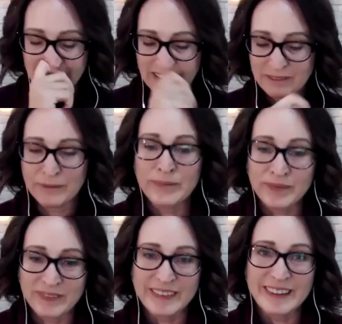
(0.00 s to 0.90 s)

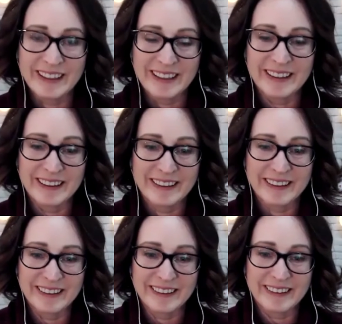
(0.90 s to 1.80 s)
ourselves out on a
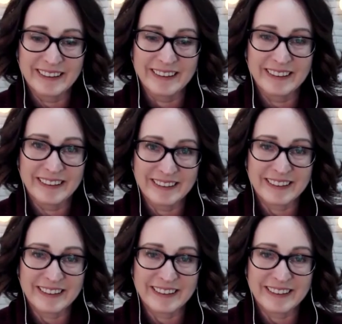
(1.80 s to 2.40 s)
date for, you know,